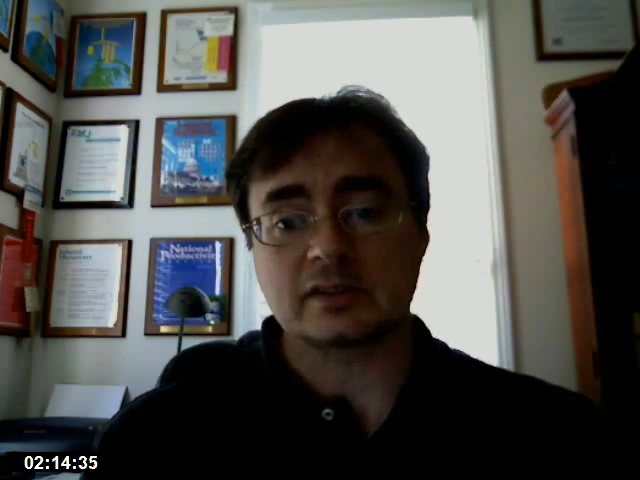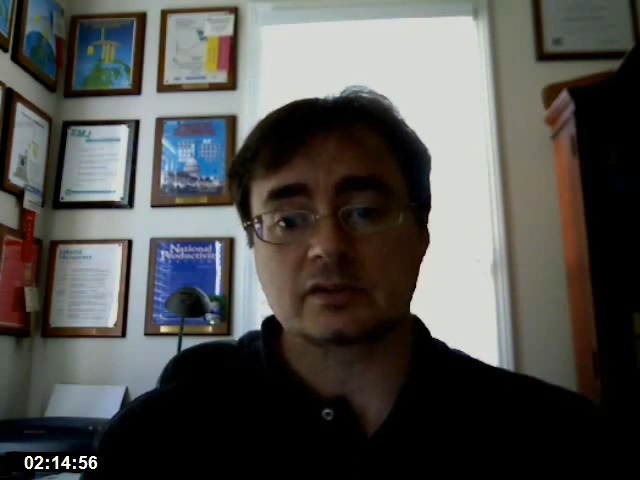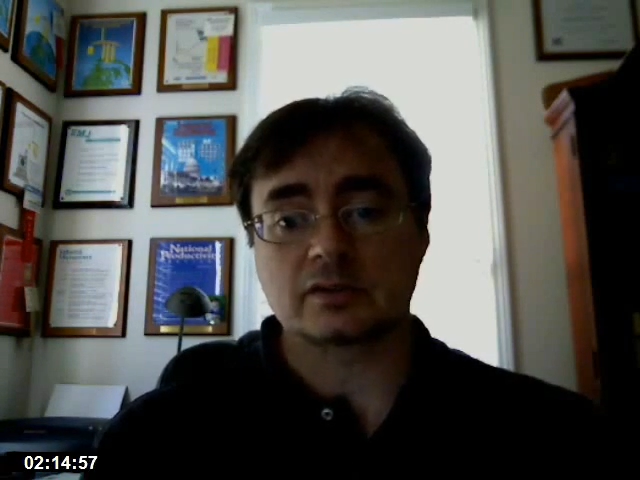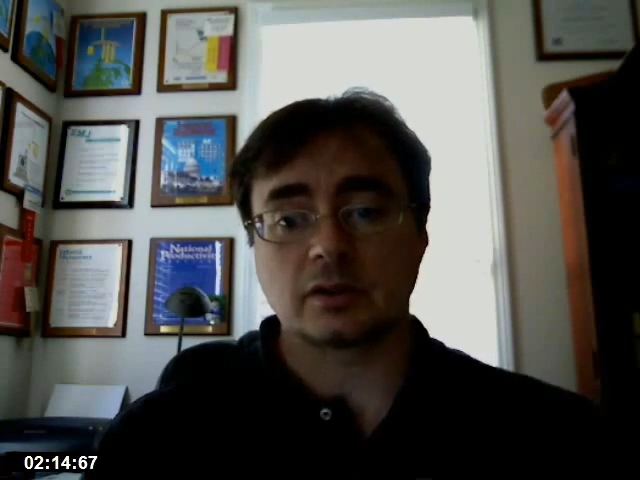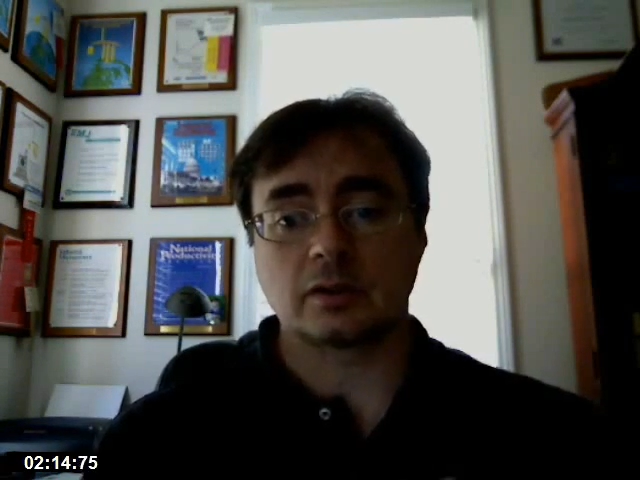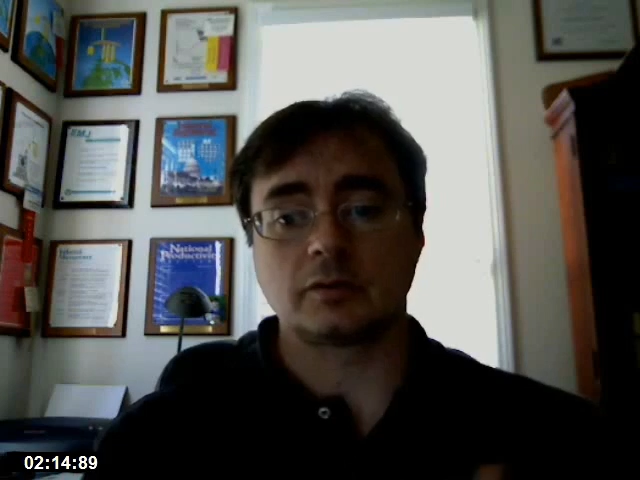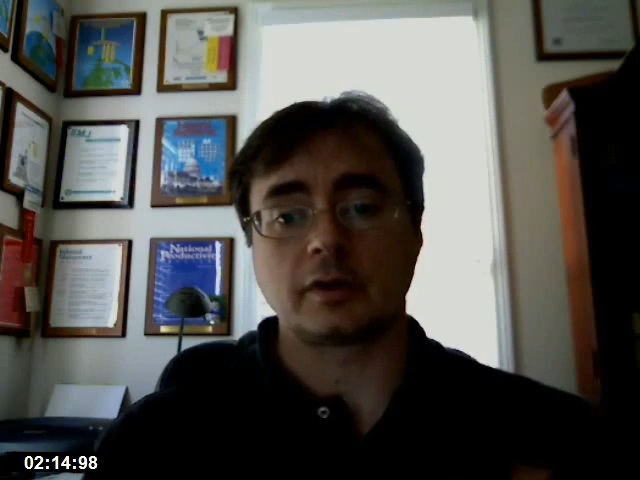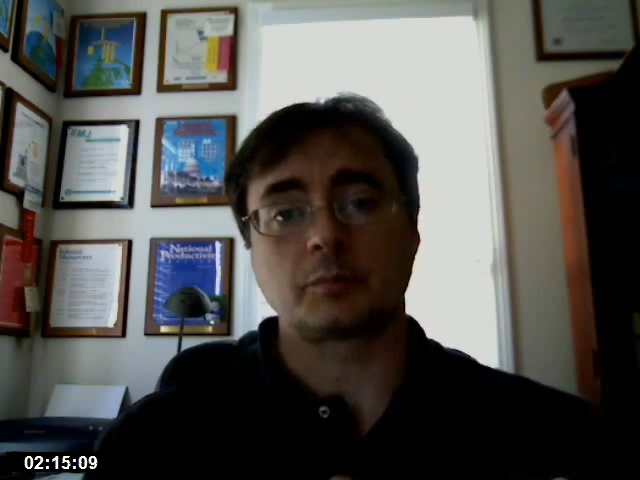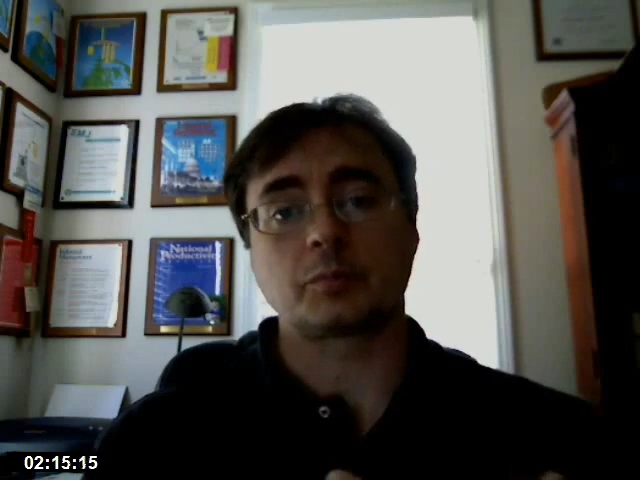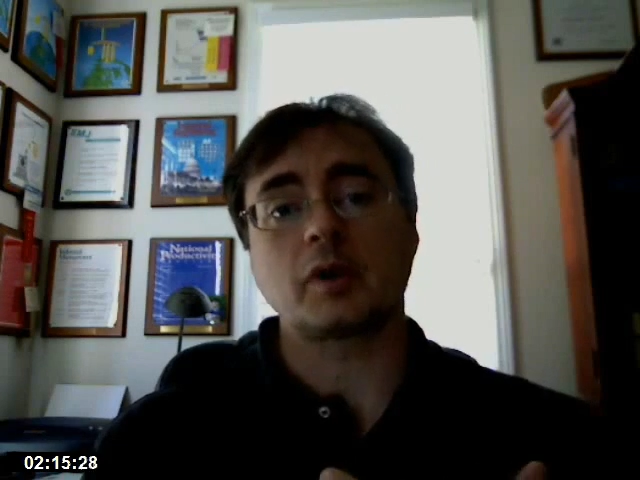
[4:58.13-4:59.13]
concerned,
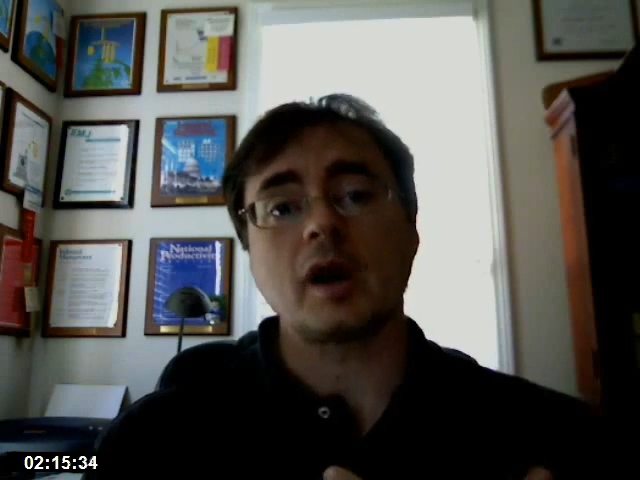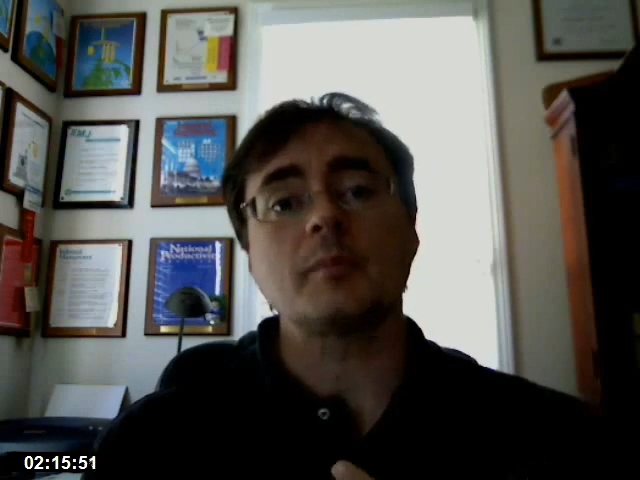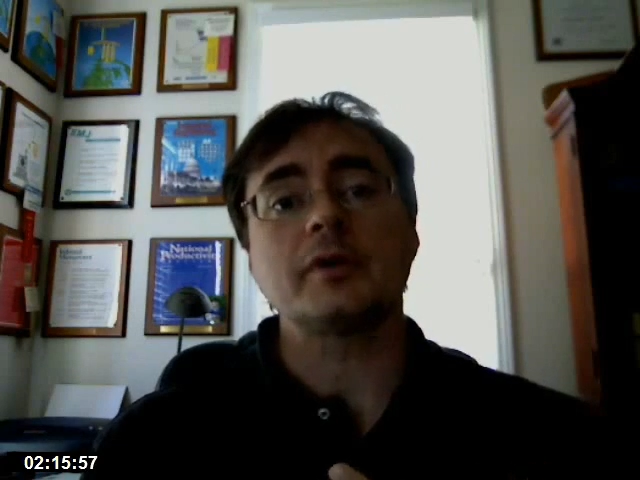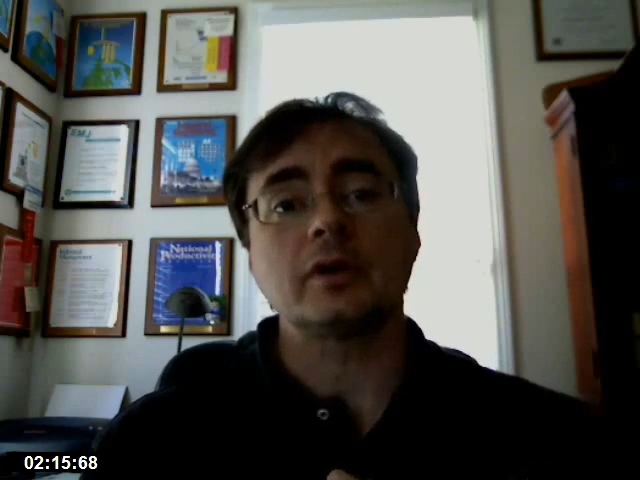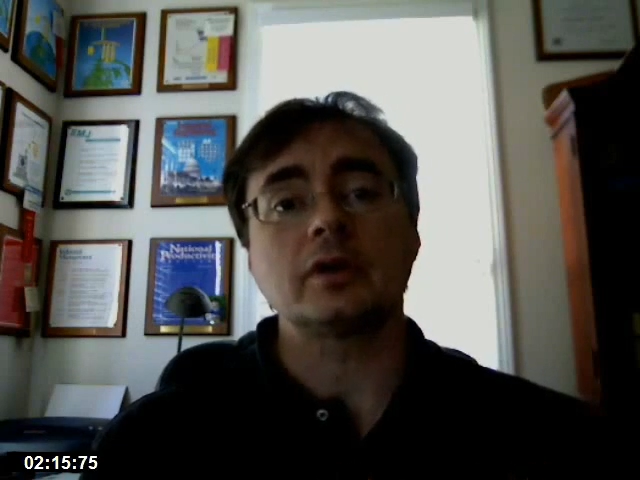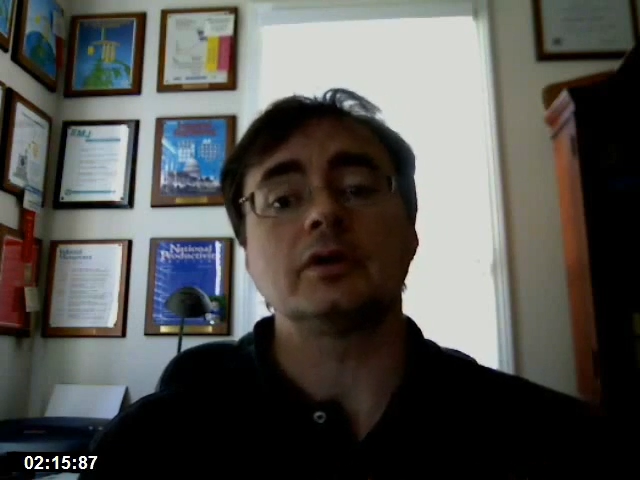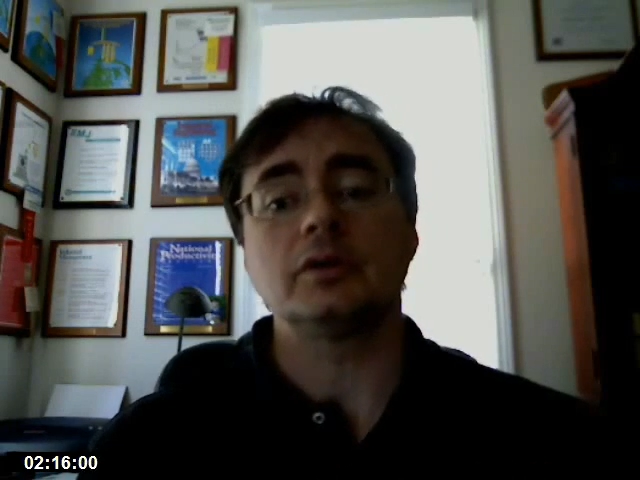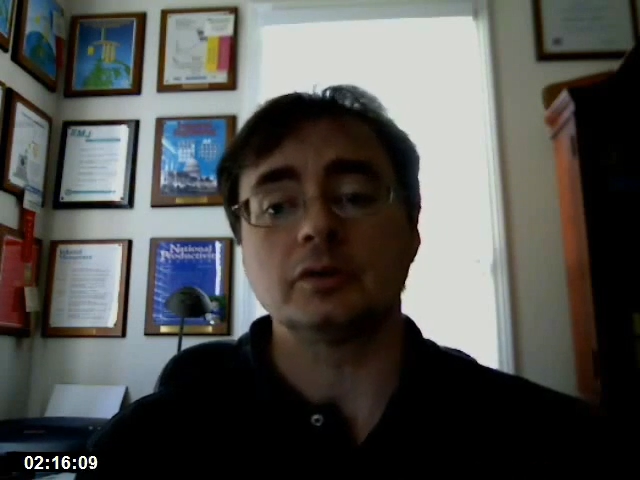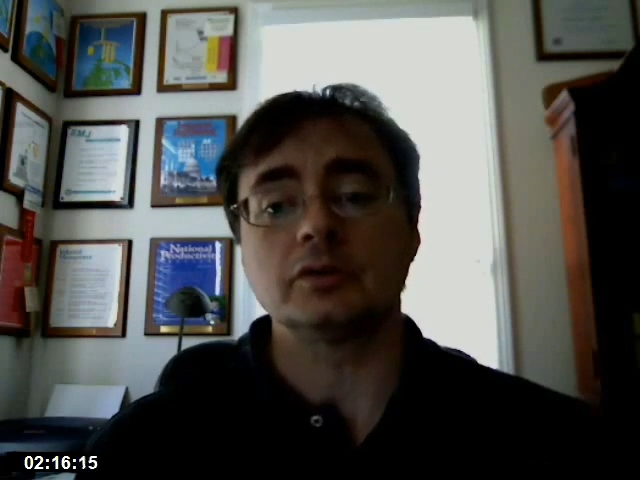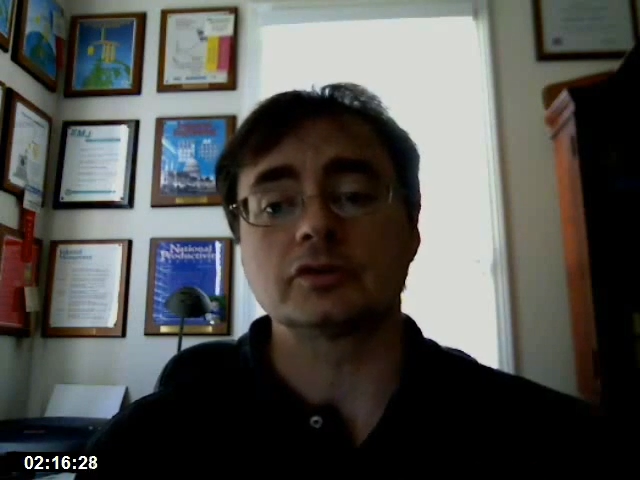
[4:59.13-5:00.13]
they're probably going to
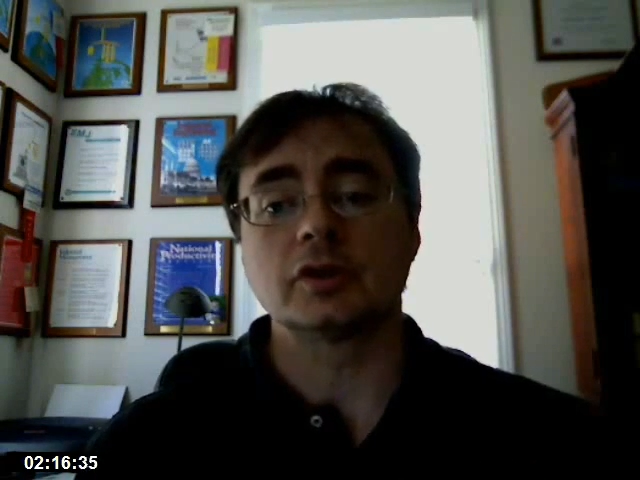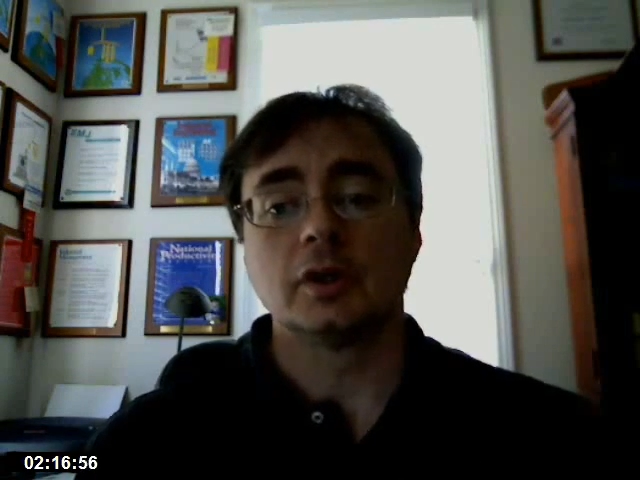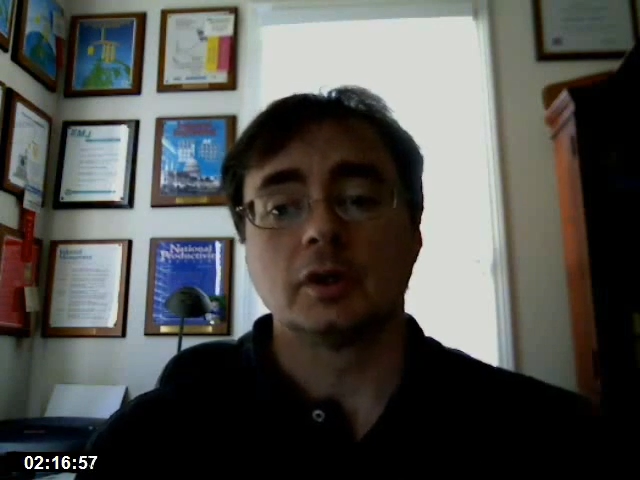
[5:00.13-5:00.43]
use